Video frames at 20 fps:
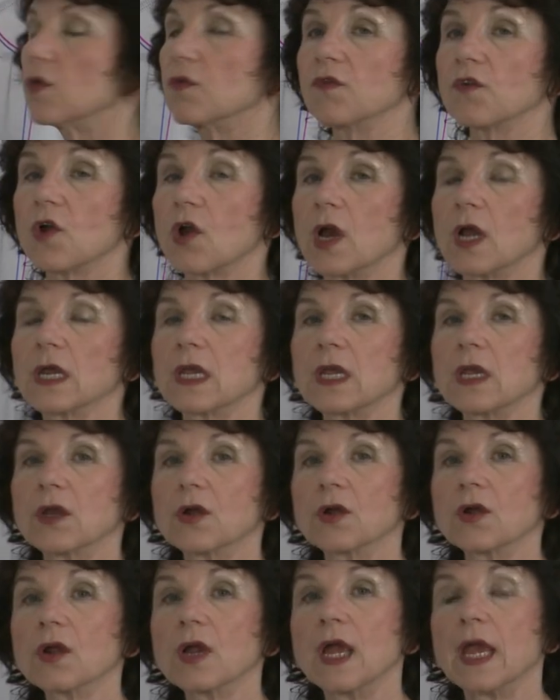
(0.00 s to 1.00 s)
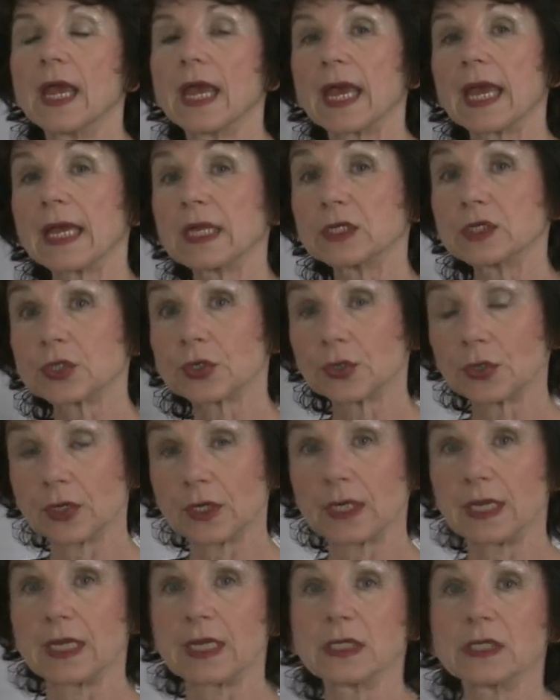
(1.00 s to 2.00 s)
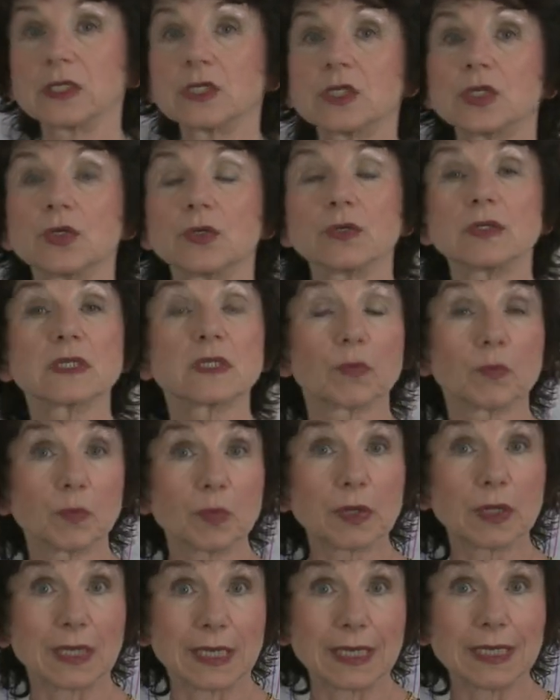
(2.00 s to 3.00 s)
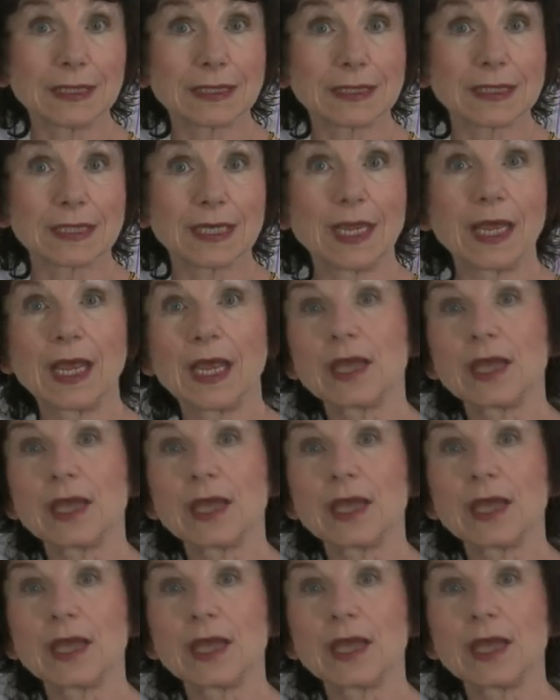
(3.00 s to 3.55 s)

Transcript: you've got here, and turn it into some pleats.